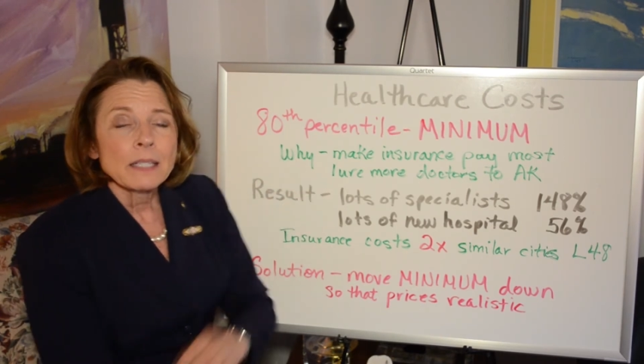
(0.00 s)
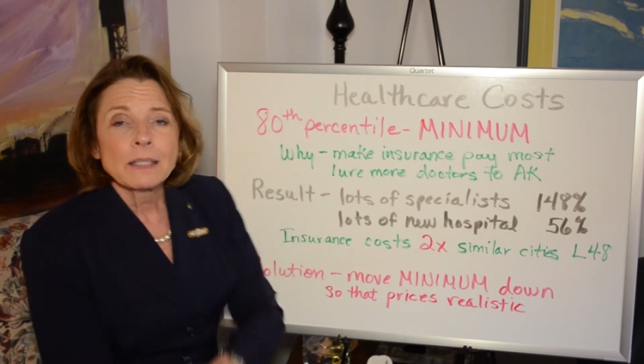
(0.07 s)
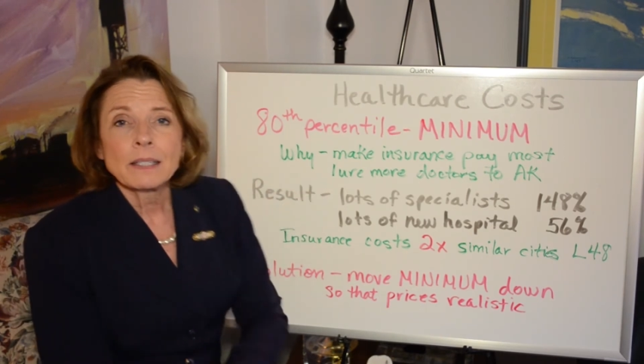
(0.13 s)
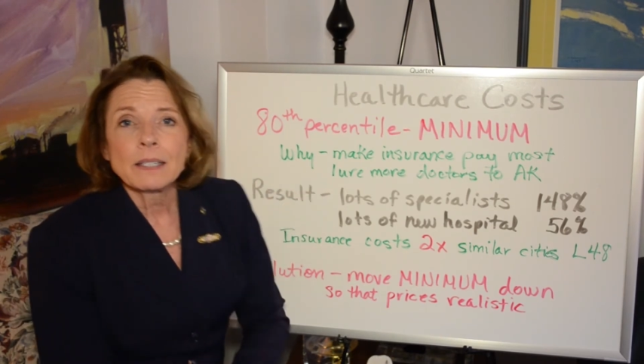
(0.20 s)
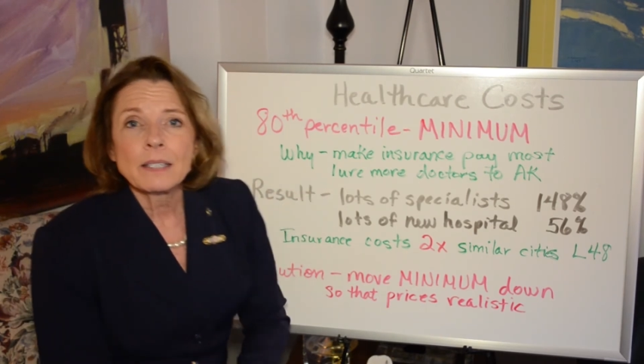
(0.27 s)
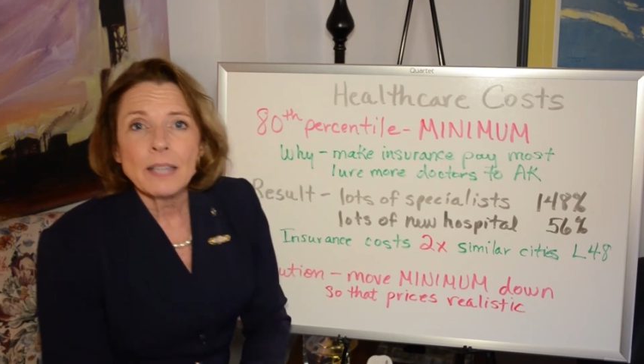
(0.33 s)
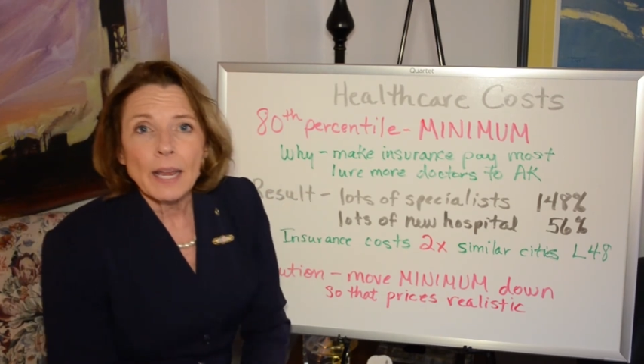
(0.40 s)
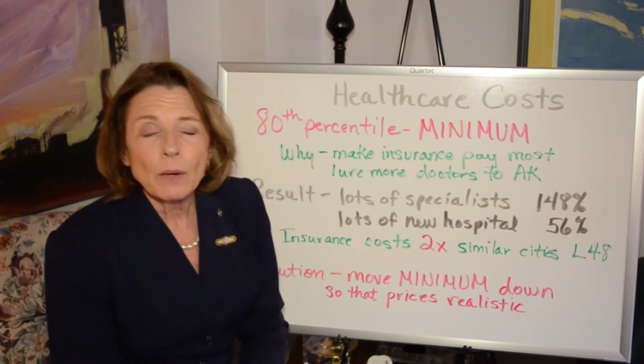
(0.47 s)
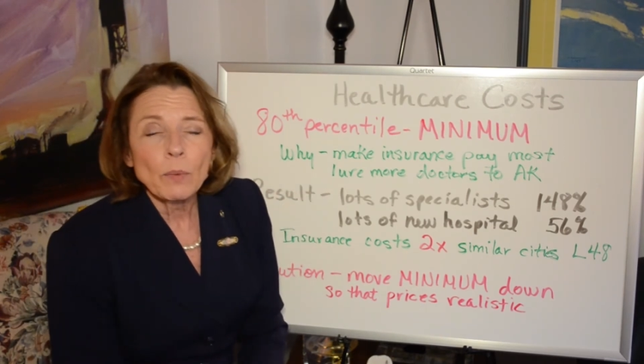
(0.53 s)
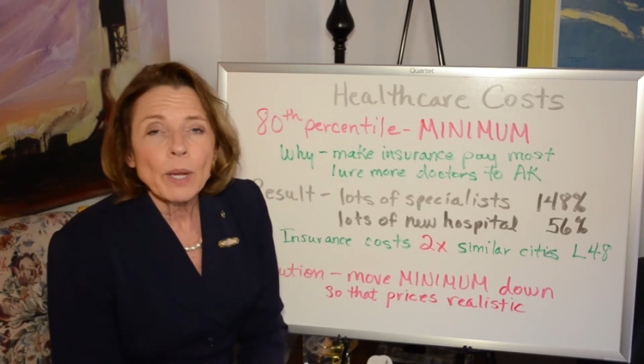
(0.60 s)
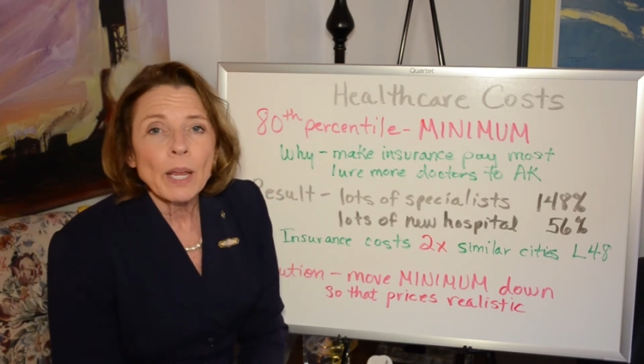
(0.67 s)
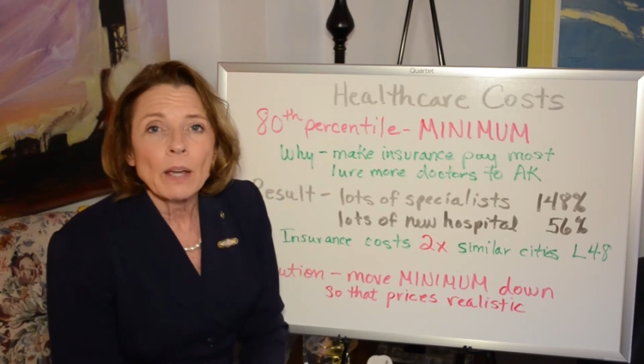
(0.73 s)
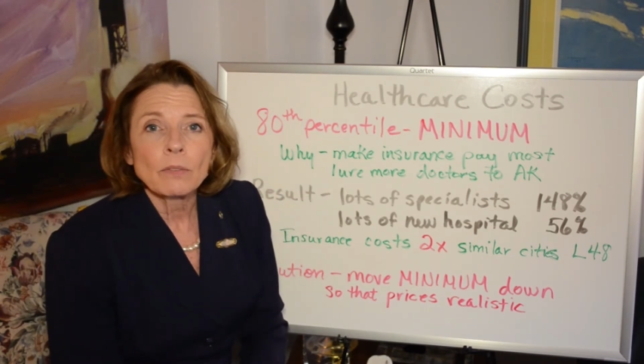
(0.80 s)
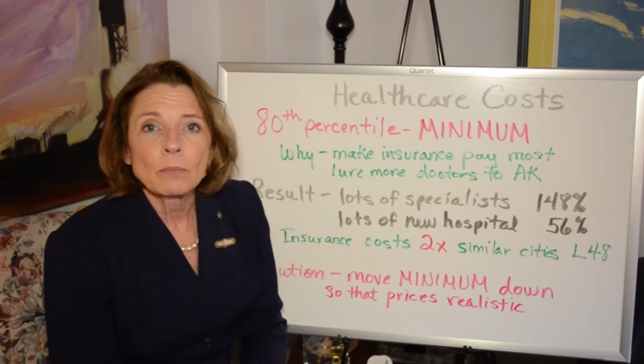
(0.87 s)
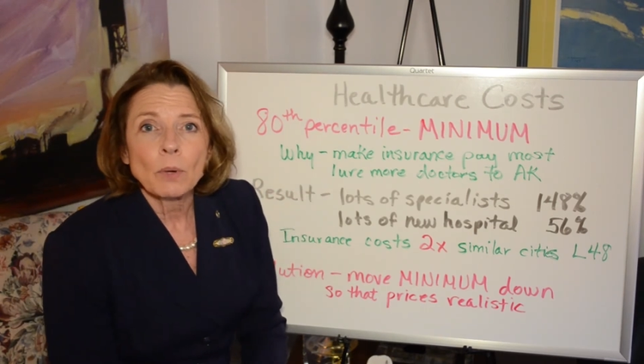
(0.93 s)
Today,
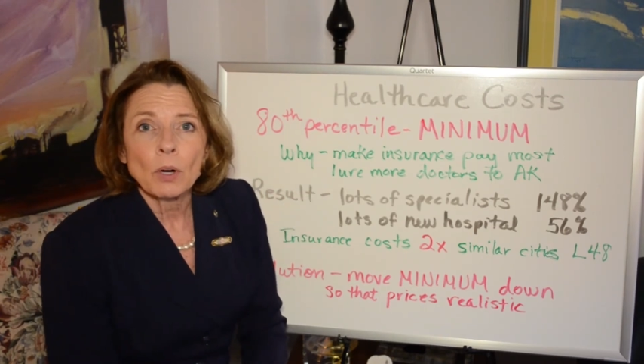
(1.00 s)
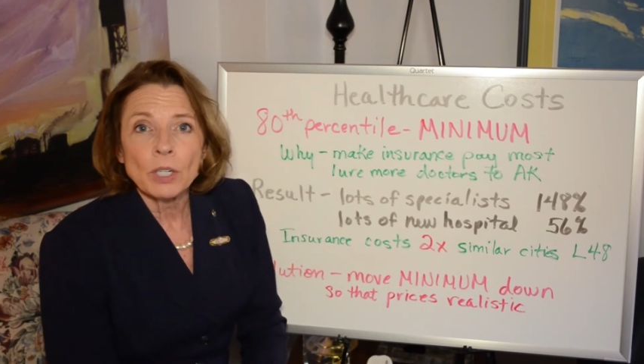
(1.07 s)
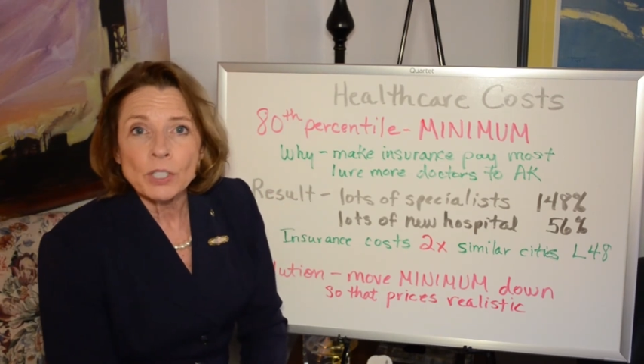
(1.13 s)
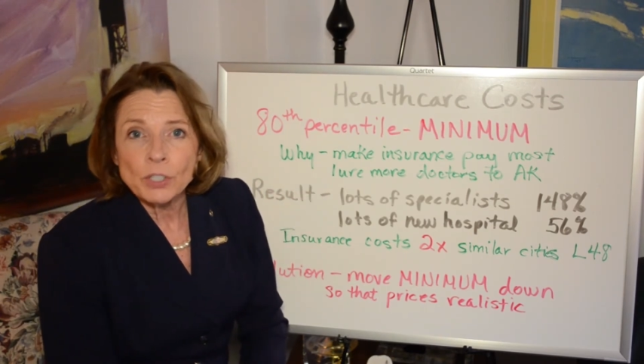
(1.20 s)
we have more